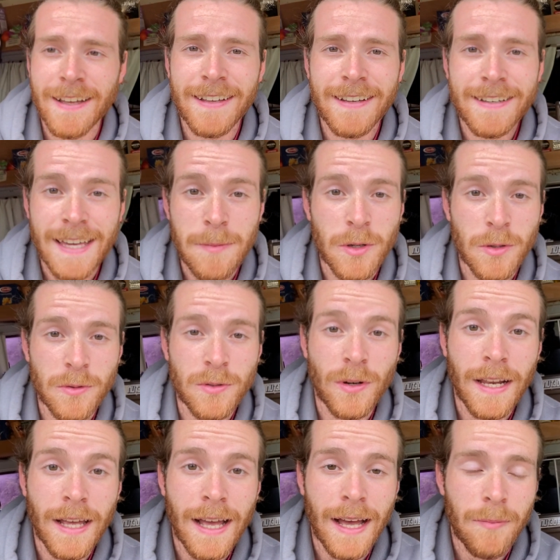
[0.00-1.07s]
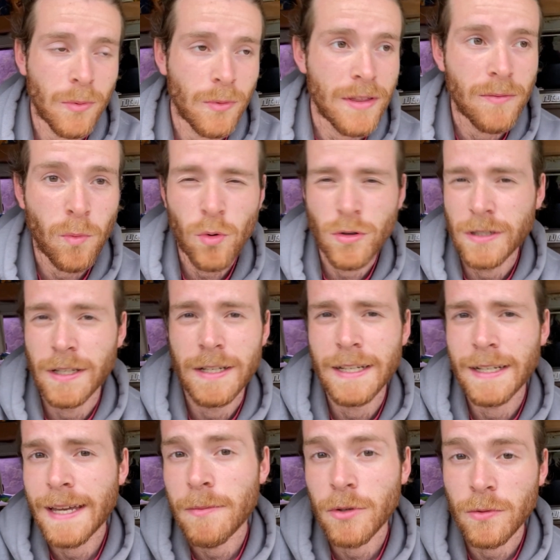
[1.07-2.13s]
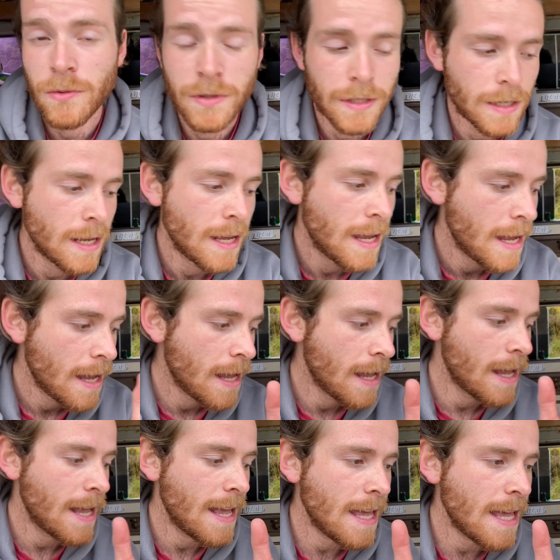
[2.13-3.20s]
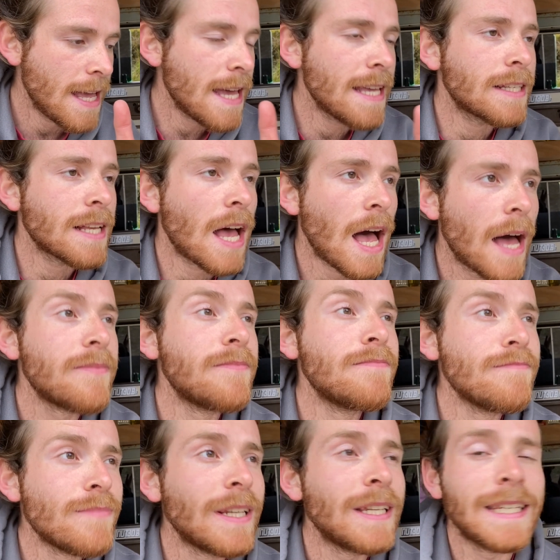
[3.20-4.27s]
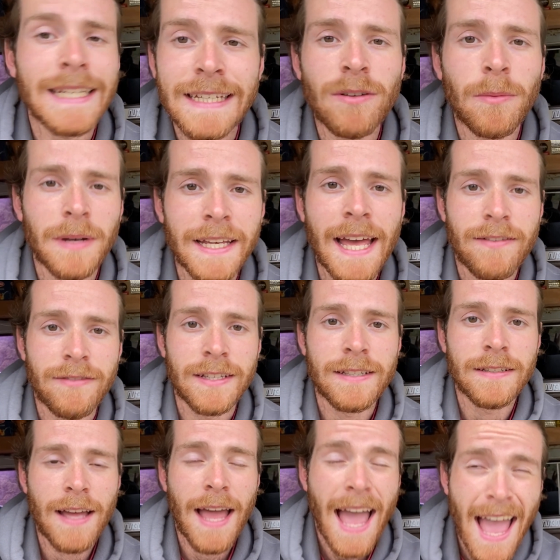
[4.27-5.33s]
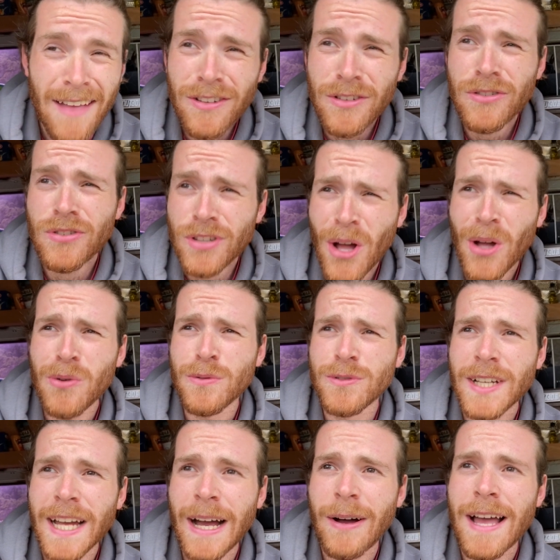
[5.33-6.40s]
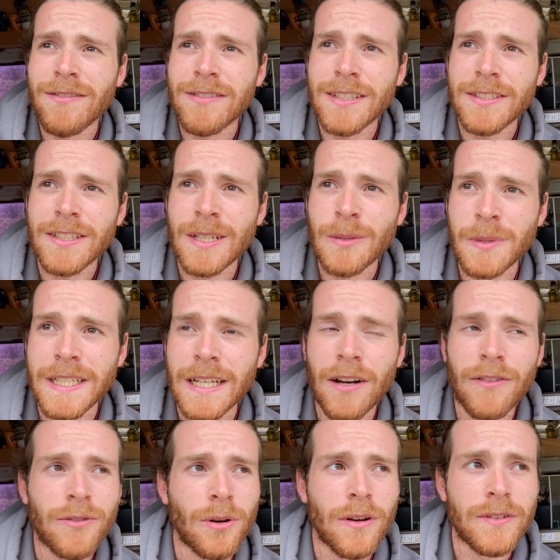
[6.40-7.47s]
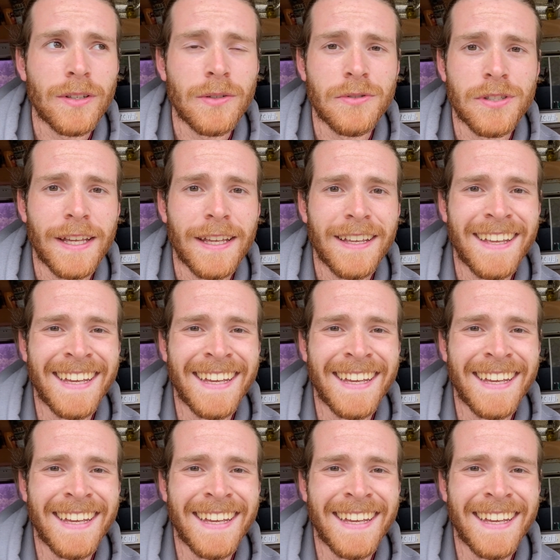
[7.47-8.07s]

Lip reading: chemical toilet up with water and the chemicals, it is unbelievably heavy. Heaven knows how heavy it's going to be after I've used it.